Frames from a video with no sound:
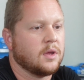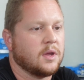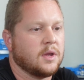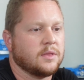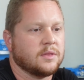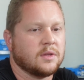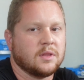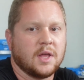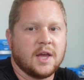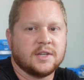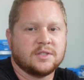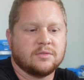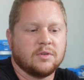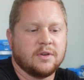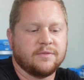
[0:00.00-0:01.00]
And the
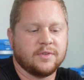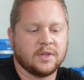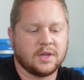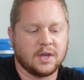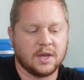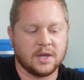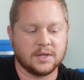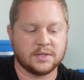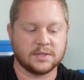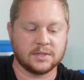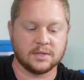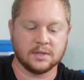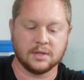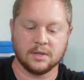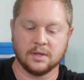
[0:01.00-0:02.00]
last three for the
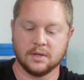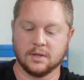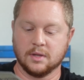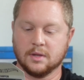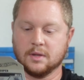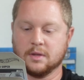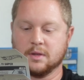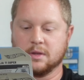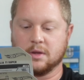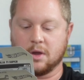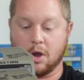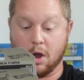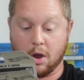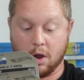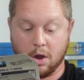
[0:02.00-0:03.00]
case.
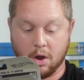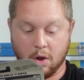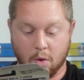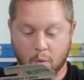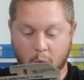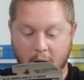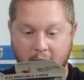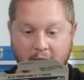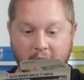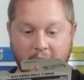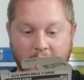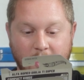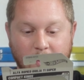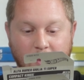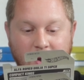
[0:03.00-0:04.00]
Oh,
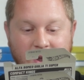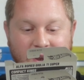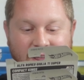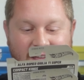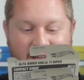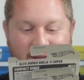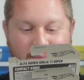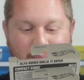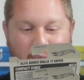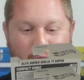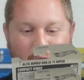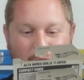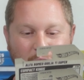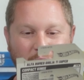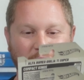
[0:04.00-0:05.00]
wow, what a
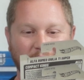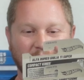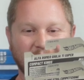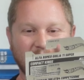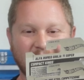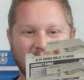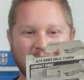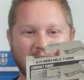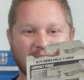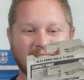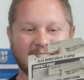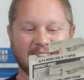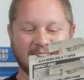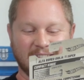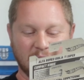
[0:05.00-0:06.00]
pull.
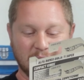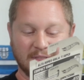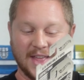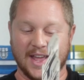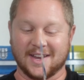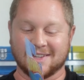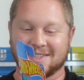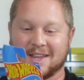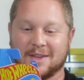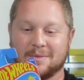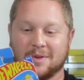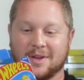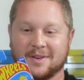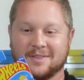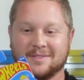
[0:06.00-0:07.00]
I mean, that is
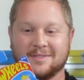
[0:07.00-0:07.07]
a